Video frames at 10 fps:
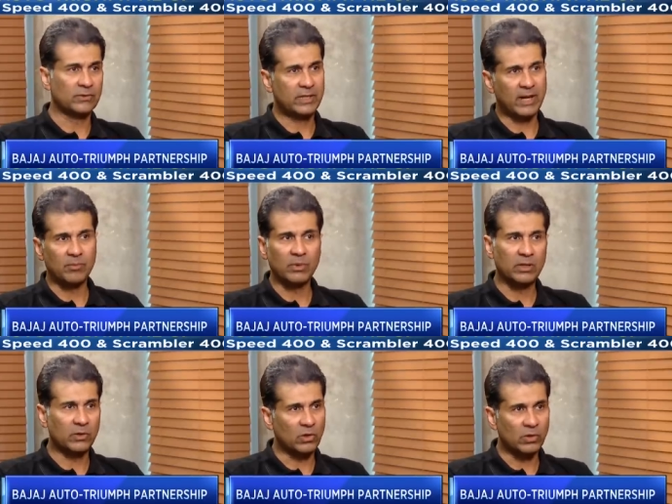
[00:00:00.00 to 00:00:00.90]
of
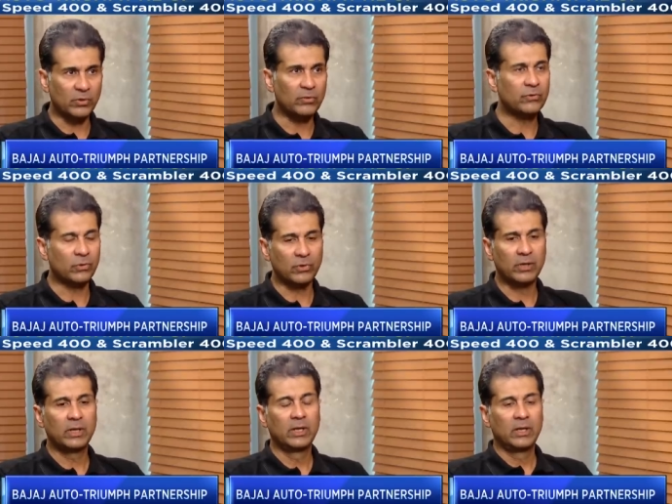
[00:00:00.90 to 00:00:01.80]
scrambler or on-off road.
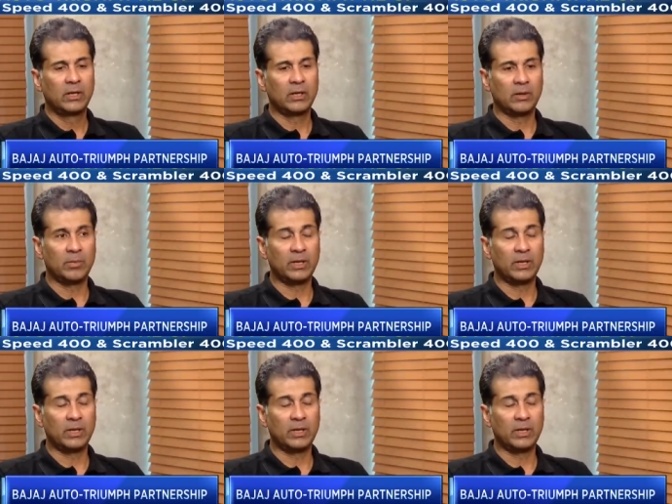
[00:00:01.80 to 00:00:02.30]
Uh,